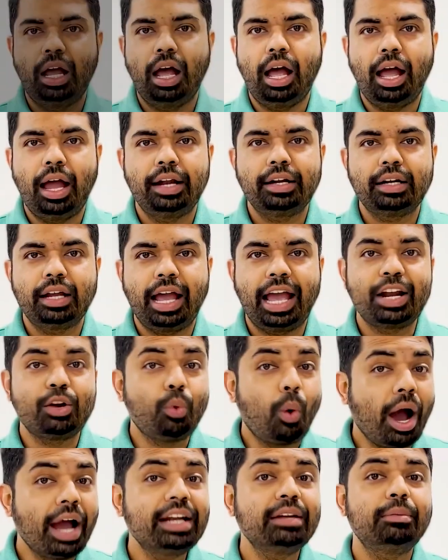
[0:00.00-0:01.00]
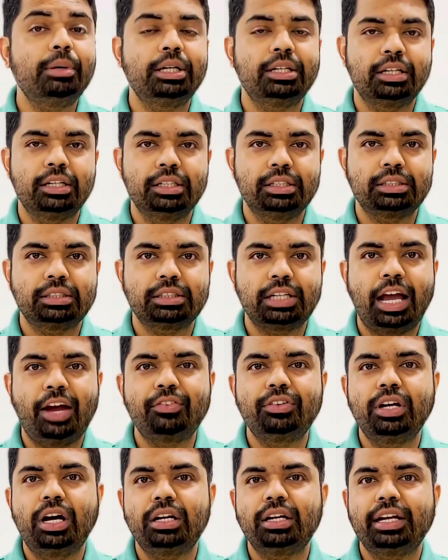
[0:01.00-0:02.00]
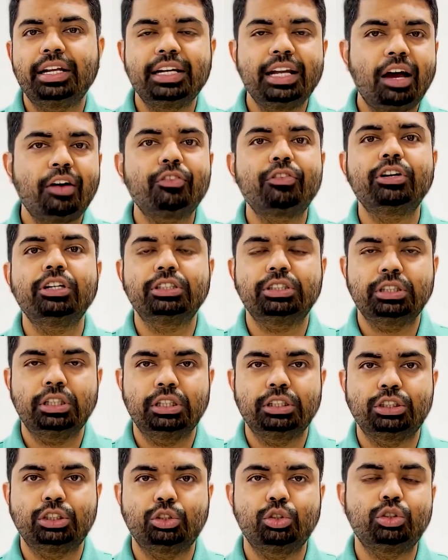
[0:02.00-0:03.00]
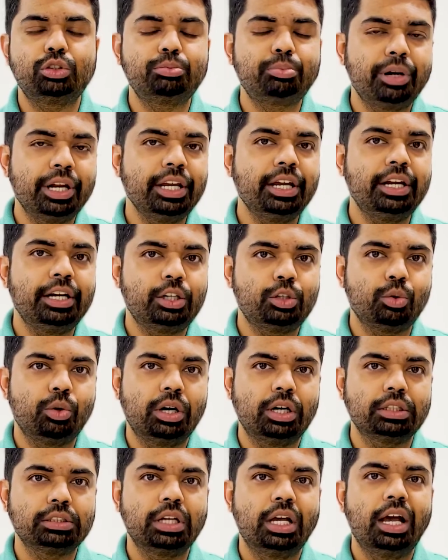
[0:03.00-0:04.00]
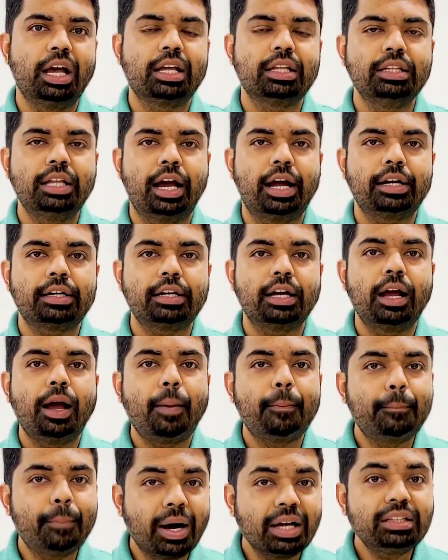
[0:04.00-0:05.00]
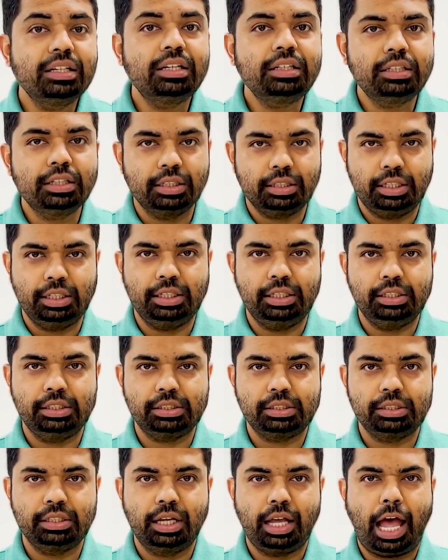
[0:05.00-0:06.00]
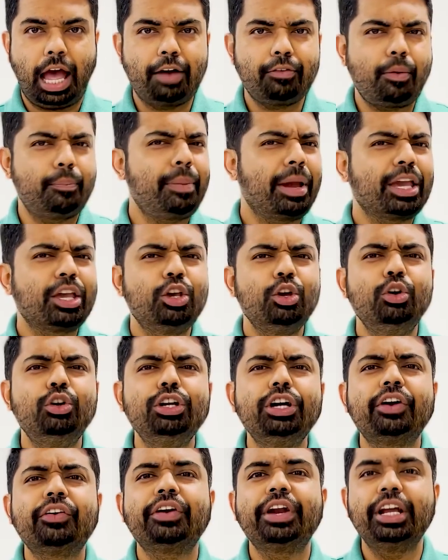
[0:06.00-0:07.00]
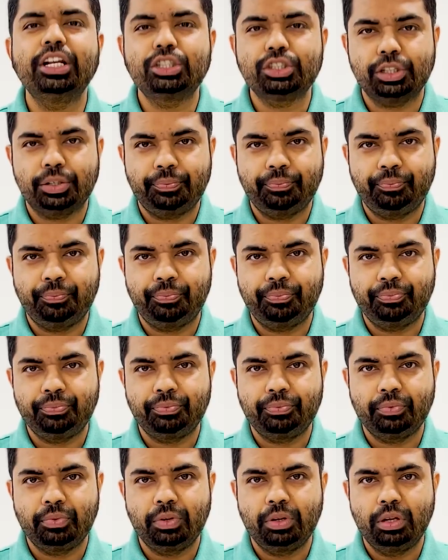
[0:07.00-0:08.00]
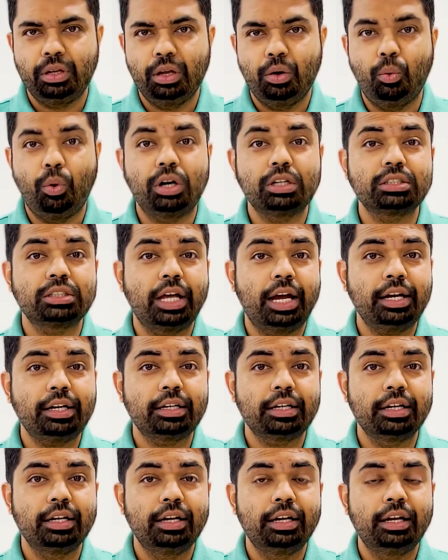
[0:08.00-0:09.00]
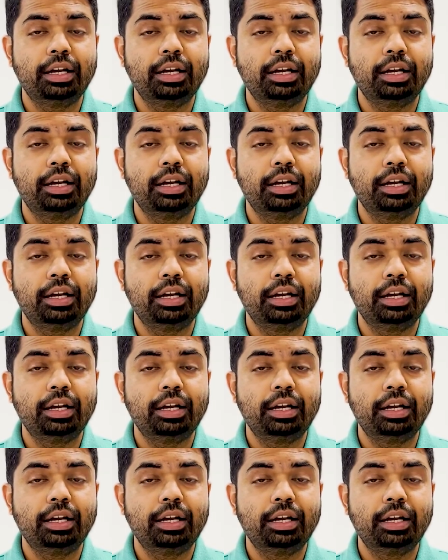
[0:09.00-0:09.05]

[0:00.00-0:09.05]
and environmentalists have done enough research to bring it to us that mother turkeys have a peculiar nature. What is that?